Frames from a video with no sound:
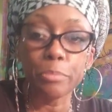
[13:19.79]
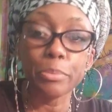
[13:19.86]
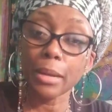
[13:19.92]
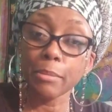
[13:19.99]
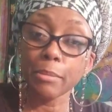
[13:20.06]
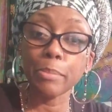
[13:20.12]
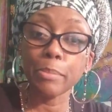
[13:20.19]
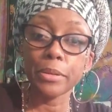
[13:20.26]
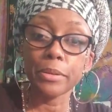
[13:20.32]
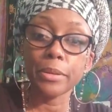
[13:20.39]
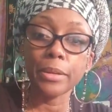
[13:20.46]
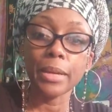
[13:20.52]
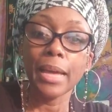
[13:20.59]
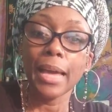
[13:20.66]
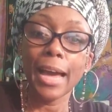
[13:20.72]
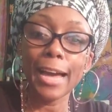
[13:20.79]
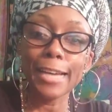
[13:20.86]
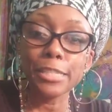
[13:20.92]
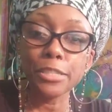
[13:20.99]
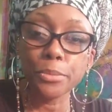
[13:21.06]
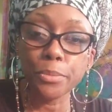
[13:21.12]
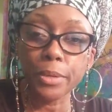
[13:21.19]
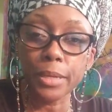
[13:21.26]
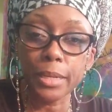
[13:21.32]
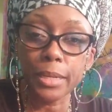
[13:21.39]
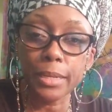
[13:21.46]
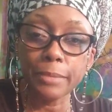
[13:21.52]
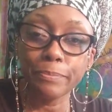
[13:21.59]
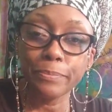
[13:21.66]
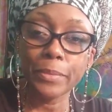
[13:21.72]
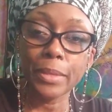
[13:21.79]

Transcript: But I'm up under there. Hi, Serenity.